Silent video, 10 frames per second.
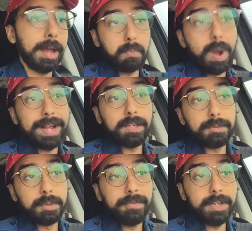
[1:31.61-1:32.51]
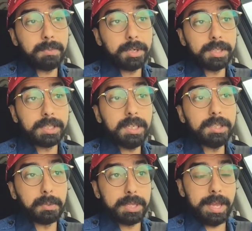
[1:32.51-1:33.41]
and why those movies were as good
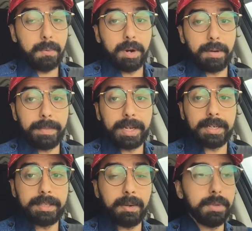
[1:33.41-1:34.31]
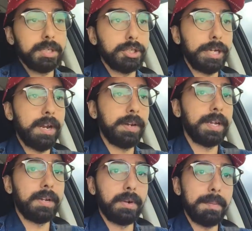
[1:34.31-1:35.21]
as what they were because there was a
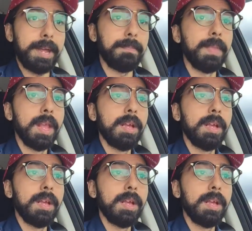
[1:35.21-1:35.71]
sharing agreement.